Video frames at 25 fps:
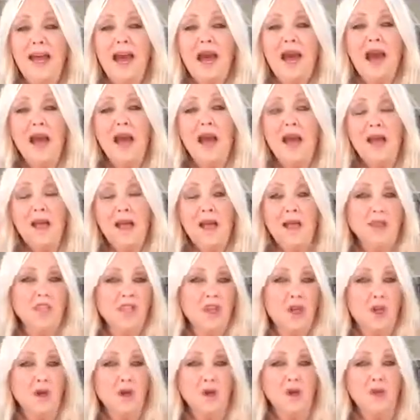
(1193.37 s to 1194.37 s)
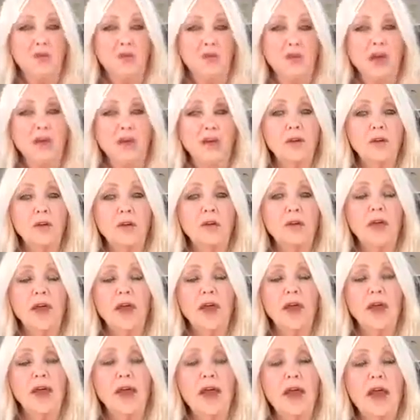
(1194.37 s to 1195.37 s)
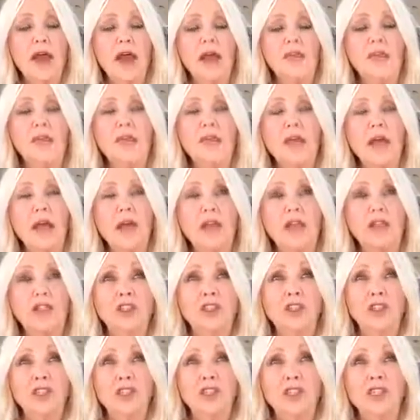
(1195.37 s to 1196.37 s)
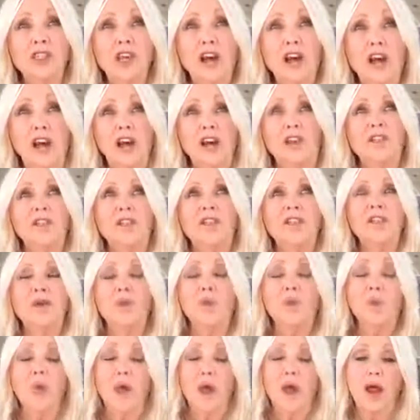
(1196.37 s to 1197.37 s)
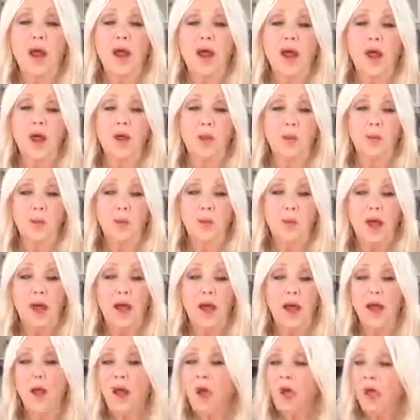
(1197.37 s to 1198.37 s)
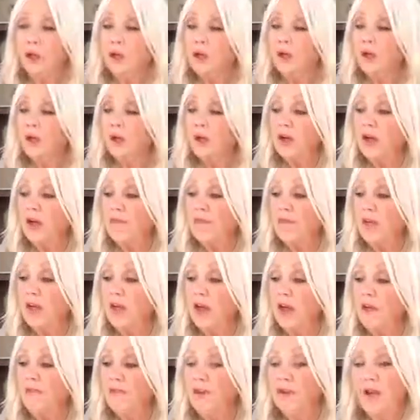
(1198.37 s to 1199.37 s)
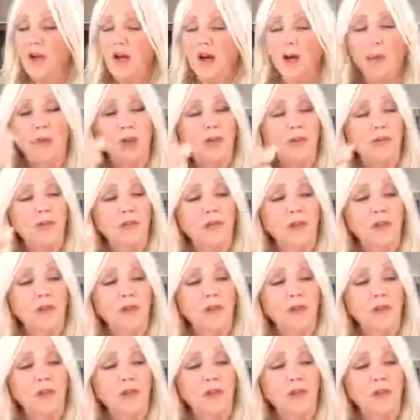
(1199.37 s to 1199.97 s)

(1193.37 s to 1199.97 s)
And so you could write it on there and then just have it somewhere where you could even have it. I wonder if